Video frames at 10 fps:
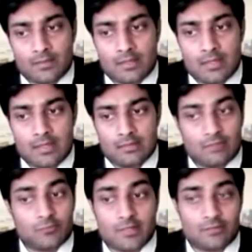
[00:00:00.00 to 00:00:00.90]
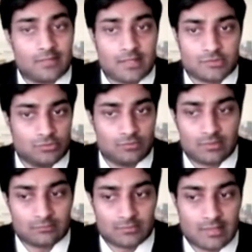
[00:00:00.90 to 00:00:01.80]
And without that, you
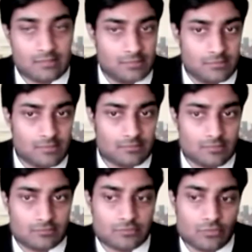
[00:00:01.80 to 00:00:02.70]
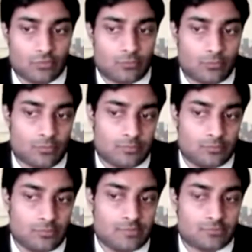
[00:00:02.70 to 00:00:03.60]
can't be in business. So the
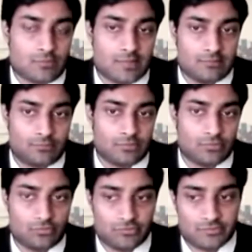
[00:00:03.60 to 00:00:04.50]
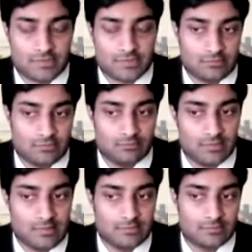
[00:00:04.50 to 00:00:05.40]
reason why they put those restrictions in
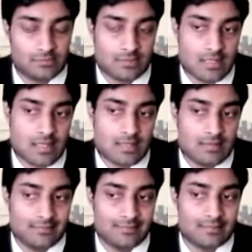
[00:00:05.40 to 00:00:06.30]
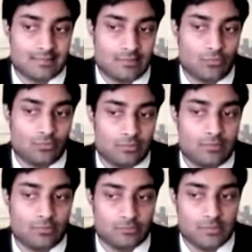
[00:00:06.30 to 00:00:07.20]
place is that they only
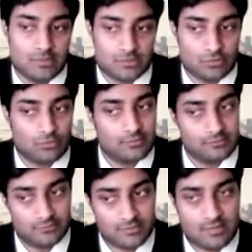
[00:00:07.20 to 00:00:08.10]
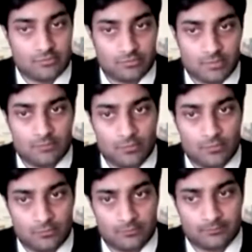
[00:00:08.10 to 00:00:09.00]
want to make sure the serious people
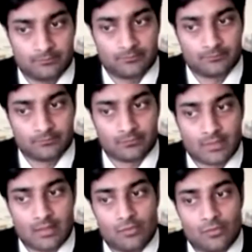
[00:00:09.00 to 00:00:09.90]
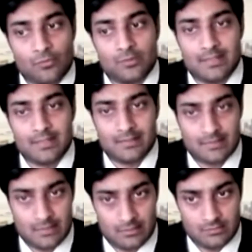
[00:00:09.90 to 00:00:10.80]
who are
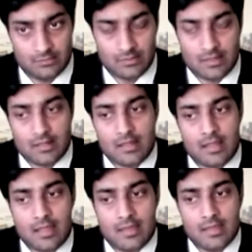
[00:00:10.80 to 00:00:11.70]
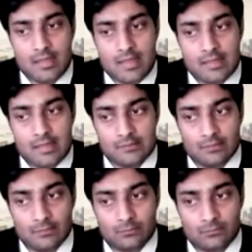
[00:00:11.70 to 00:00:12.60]
dedicated and
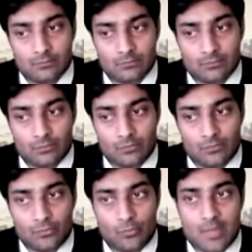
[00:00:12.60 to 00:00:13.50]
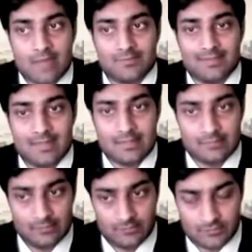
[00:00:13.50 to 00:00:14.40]
who have
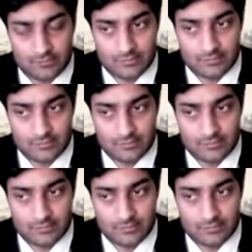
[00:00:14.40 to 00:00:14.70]
ethics